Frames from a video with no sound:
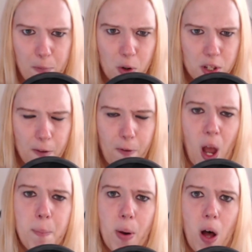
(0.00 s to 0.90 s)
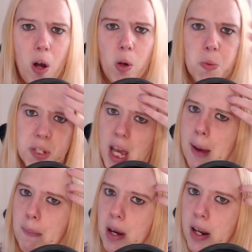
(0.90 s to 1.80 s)
because the fine particles
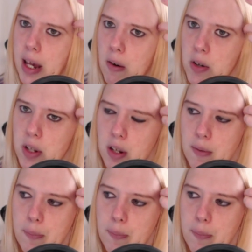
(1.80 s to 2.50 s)
can be an irritant.